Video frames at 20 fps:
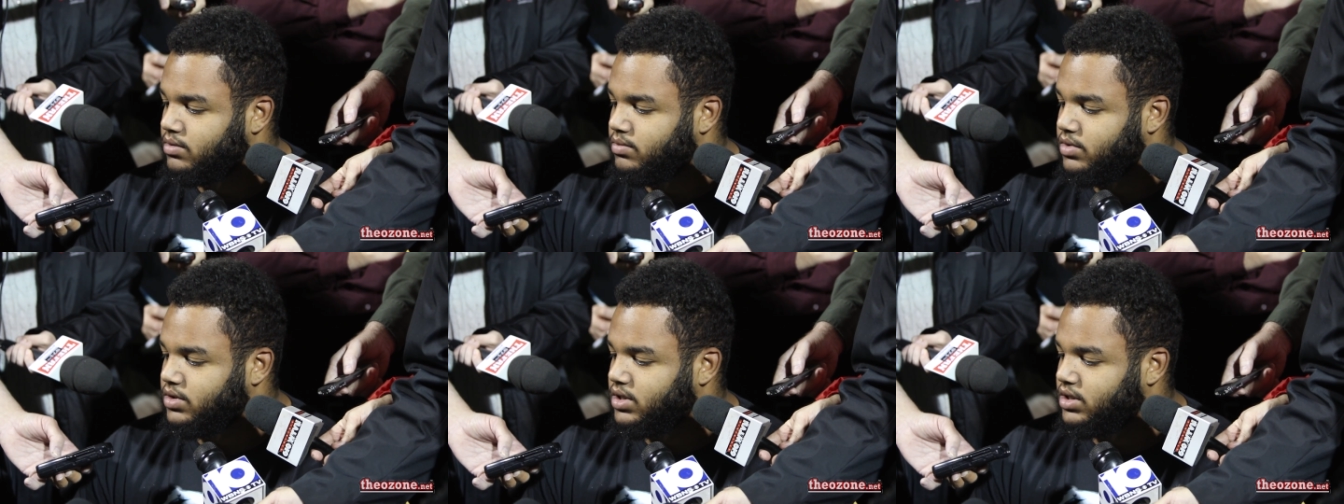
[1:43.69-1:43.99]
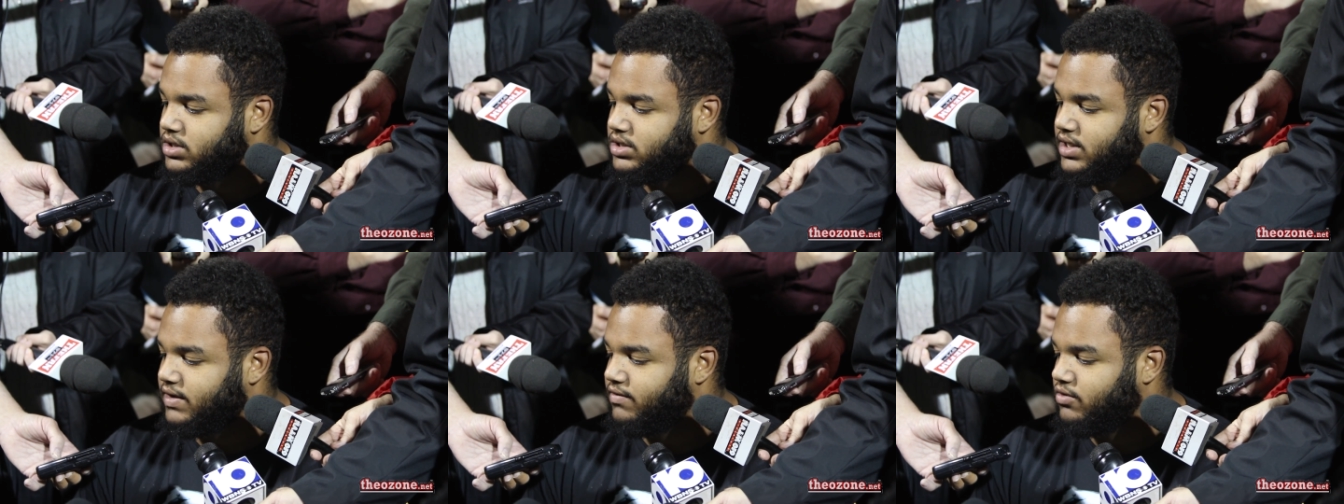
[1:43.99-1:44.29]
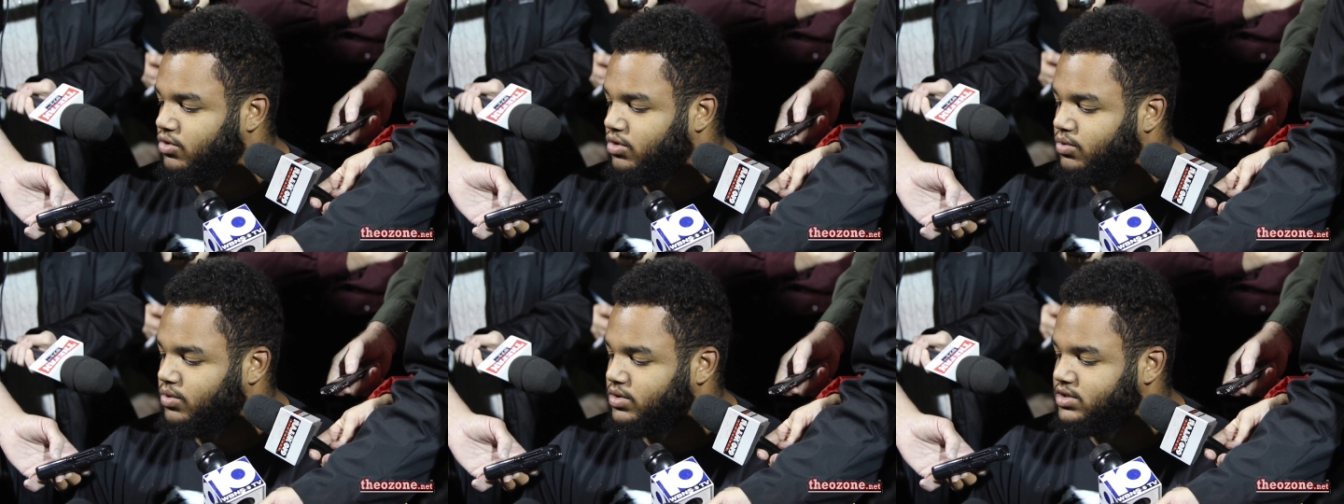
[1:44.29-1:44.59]
because
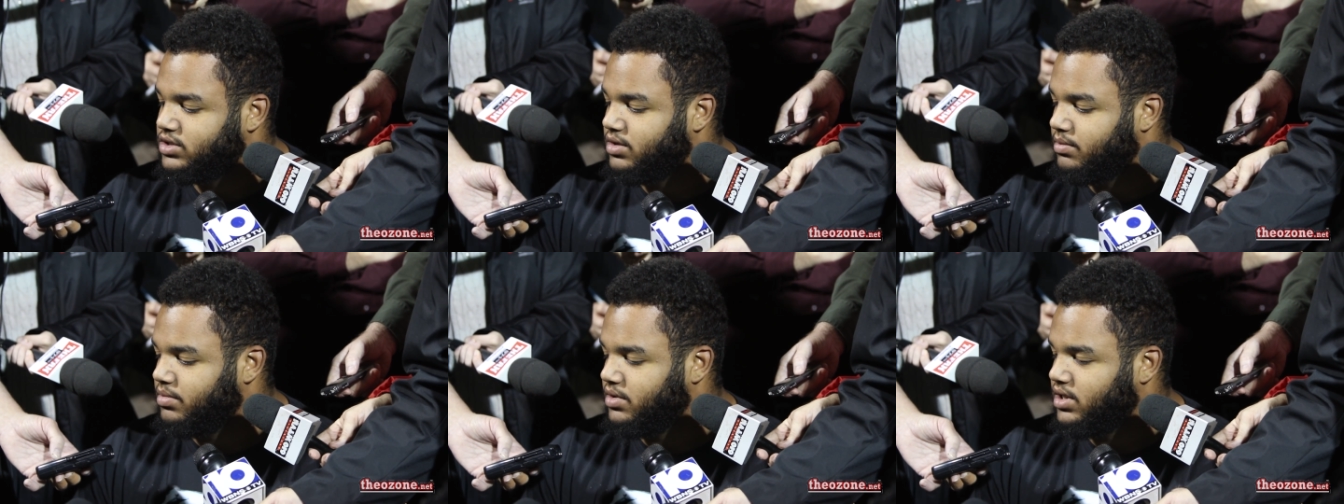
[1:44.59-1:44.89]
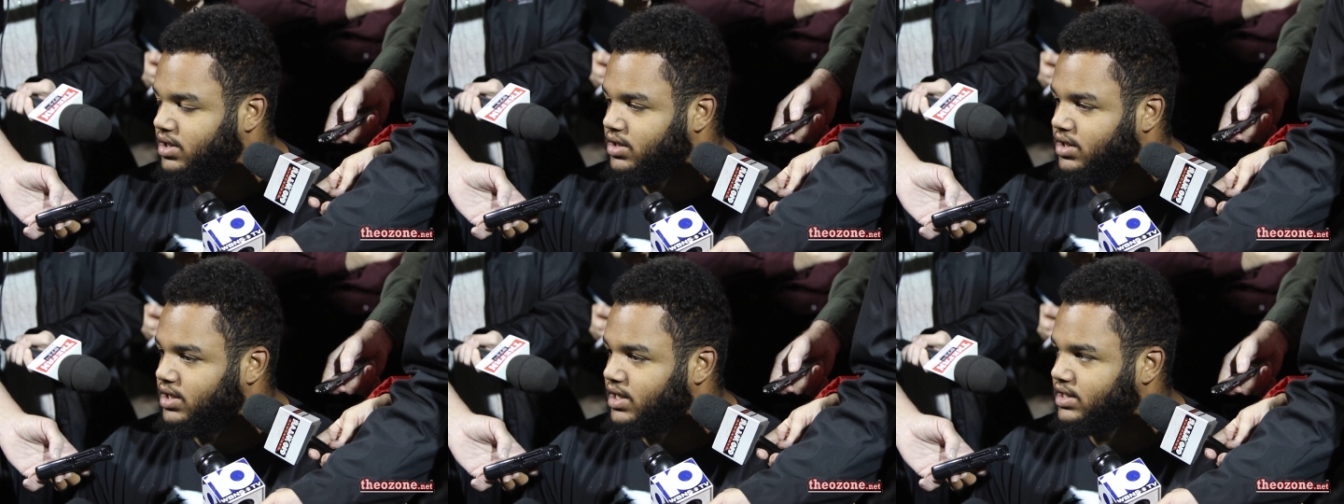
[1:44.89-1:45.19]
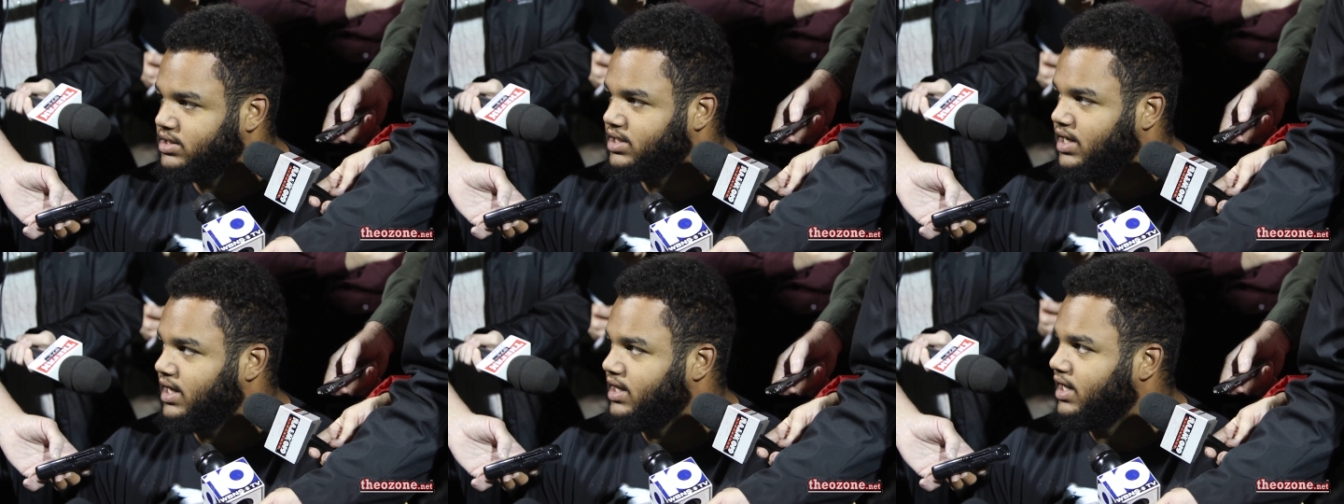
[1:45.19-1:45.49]
everyone wants to be in the
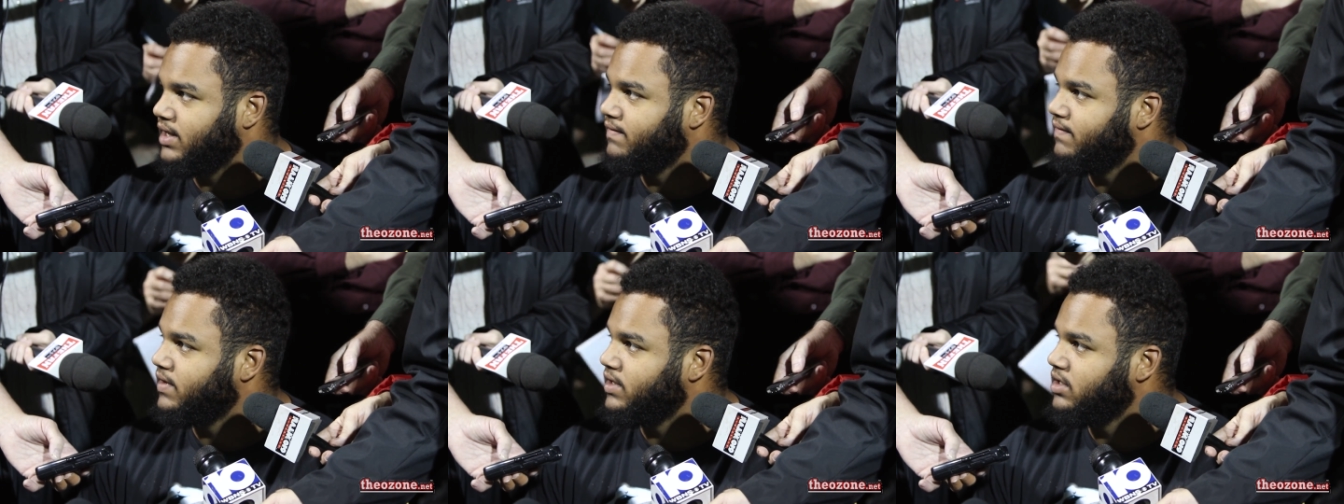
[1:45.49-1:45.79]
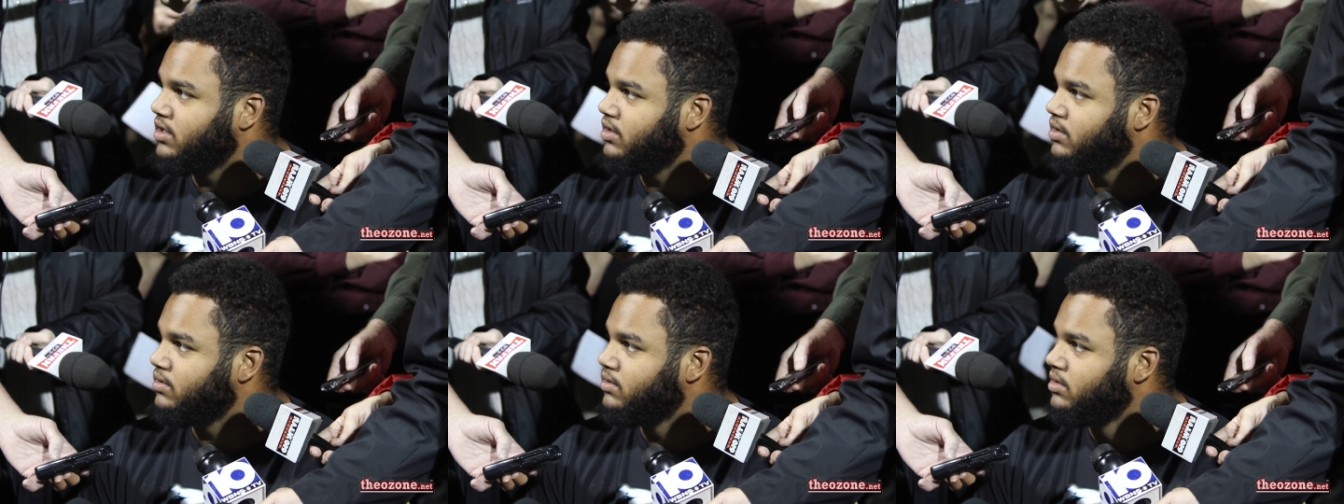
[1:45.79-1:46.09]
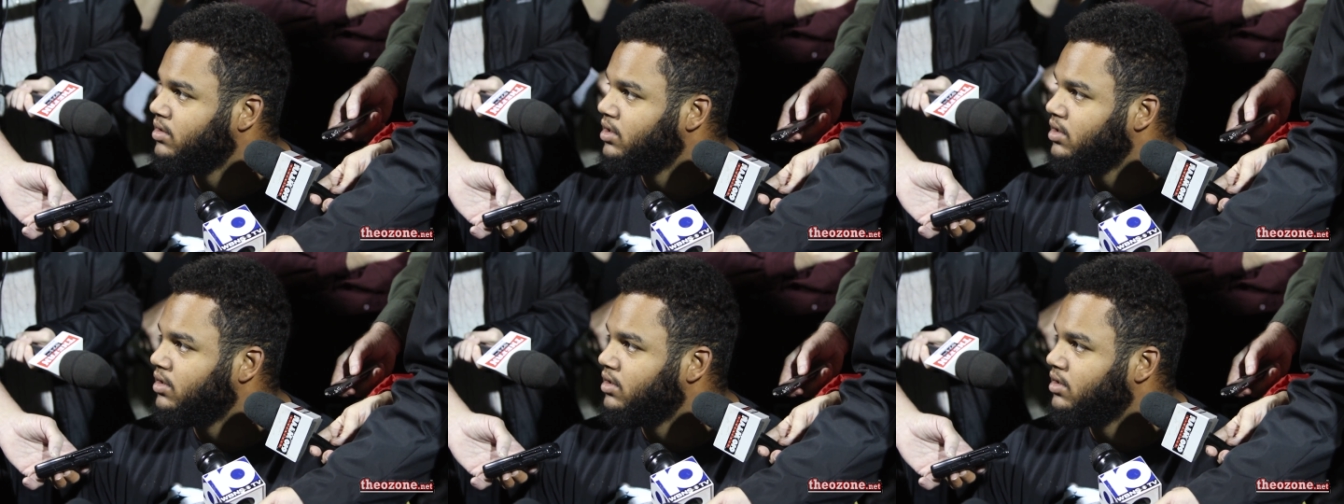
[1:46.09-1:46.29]
next highlight video